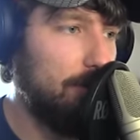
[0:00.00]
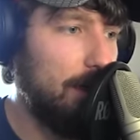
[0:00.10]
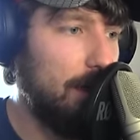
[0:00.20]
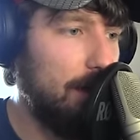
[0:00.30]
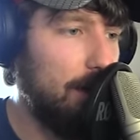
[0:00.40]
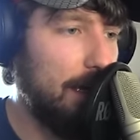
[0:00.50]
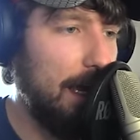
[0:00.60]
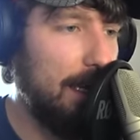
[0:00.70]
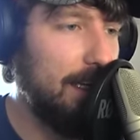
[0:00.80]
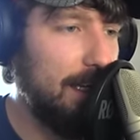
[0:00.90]
Okay,
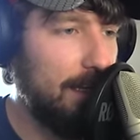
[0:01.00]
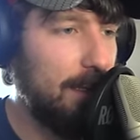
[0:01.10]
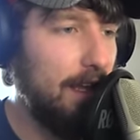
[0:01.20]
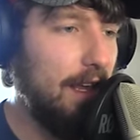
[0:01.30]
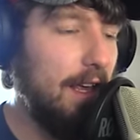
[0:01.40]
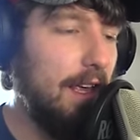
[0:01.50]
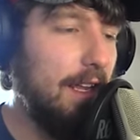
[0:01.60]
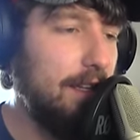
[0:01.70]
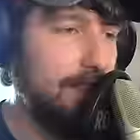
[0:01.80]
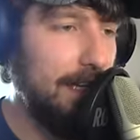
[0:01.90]
I need to,
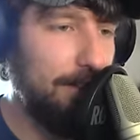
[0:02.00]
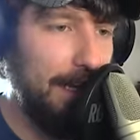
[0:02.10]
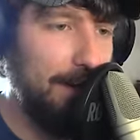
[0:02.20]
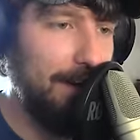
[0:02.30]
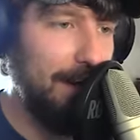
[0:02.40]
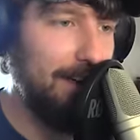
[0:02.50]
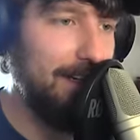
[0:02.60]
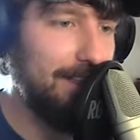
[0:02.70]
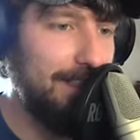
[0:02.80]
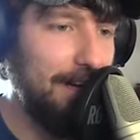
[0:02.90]
need to settle down now. I
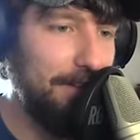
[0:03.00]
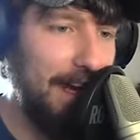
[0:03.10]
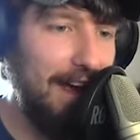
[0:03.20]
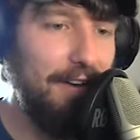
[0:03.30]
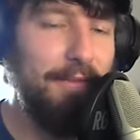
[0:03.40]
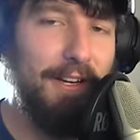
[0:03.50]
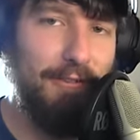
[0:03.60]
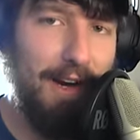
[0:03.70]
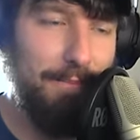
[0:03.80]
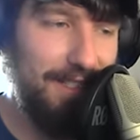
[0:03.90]
need to settle down. The
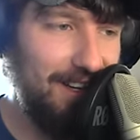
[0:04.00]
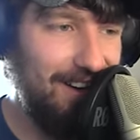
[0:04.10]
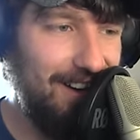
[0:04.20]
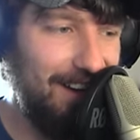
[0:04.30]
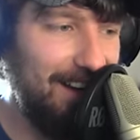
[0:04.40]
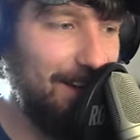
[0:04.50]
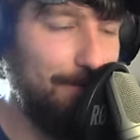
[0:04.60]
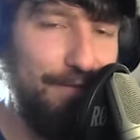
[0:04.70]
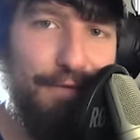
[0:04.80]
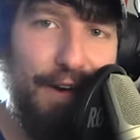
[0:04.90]
cramp is gone. I'm
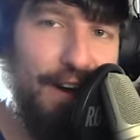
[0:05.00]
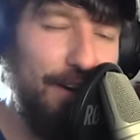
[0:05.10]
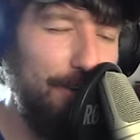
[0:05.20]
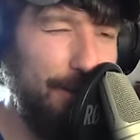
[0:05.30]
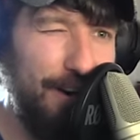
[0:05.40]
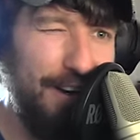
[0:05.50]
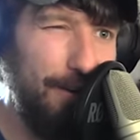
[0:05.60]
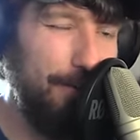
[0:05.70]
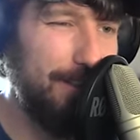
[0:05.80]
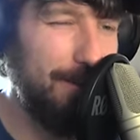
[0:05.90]
very very
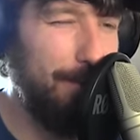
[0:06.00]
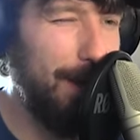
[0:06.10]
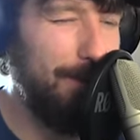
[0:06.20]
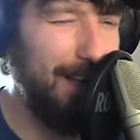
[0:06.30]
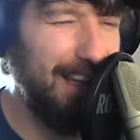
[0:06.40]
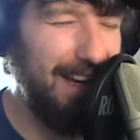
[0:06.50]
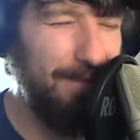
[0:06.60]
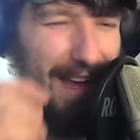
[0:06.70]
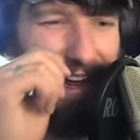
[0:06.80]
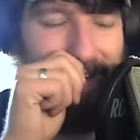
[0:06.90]
nervous to bend my
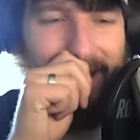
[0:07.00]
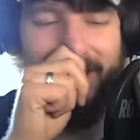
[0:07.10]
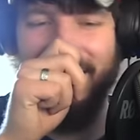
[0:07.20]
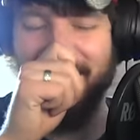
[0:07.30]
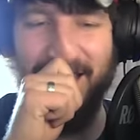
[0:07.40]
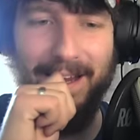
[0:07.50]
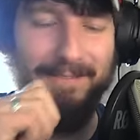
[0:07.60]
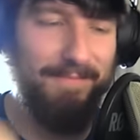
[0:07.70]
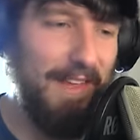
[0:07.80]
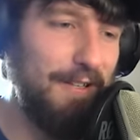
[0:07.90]
leg back because I was like
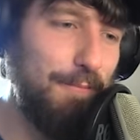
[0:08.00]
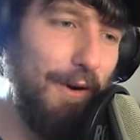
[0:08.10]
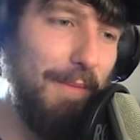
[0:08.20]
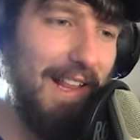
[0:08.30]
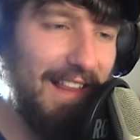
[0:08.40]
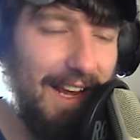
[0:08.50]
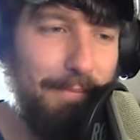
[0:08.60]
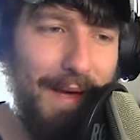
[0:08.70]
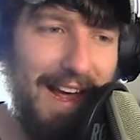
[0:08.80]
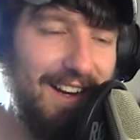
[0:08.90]
I was putting my
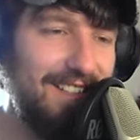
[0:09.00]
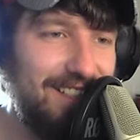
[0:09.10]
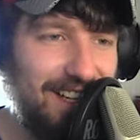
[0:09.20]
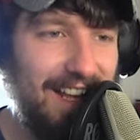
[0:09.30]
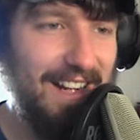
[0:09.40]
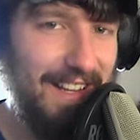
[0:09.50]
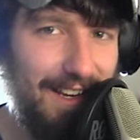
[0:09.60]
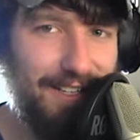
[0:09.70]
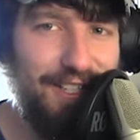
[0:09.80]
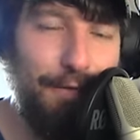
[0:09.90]
leg back just to kind of
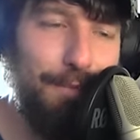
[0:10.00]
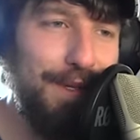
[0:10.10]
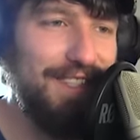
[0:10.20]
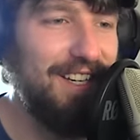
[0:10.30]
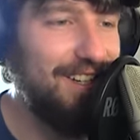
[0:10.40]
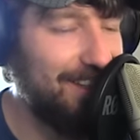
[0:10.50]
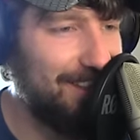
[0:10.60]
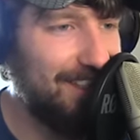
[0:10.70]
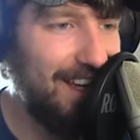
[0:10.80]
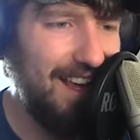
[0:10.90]
like shift
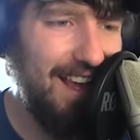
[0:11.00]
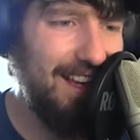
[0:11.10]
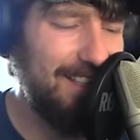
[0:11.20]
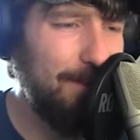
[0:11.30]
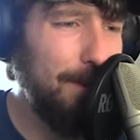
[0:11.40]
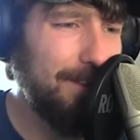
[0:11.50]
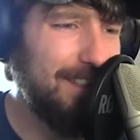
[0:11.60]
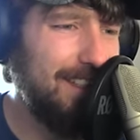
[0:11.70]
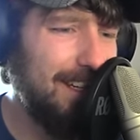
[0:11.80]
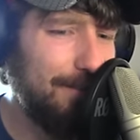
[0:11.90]
positions. Because sometimes
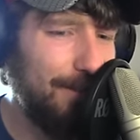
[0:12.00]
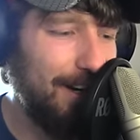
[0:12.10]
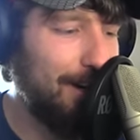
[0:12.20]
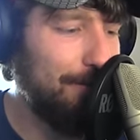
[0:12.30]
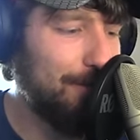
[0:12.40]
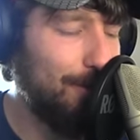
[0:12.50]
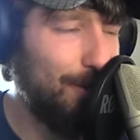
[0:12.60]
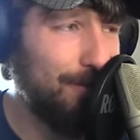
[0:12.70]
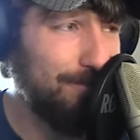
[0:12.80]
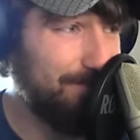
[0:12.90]
the seat isn't very
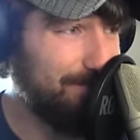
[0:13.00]
comfortable.